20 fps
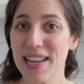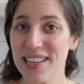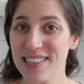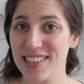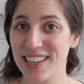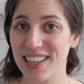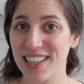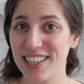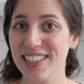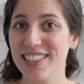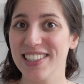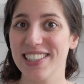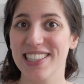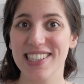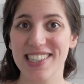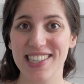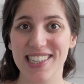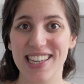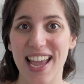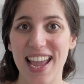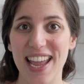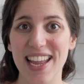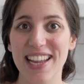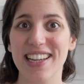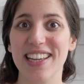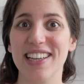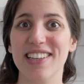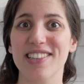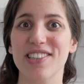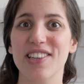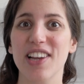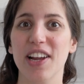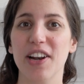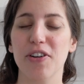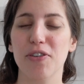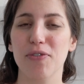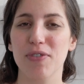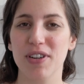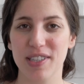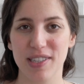basically this cake is
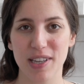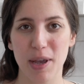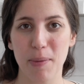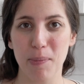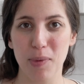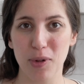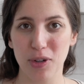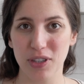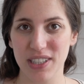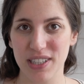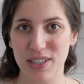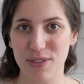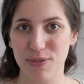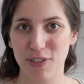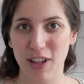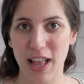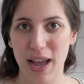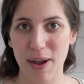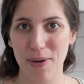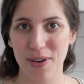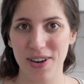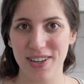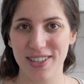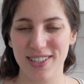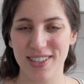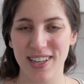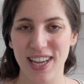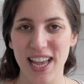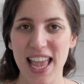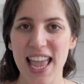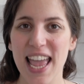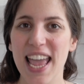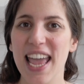gonna resemble these flowers.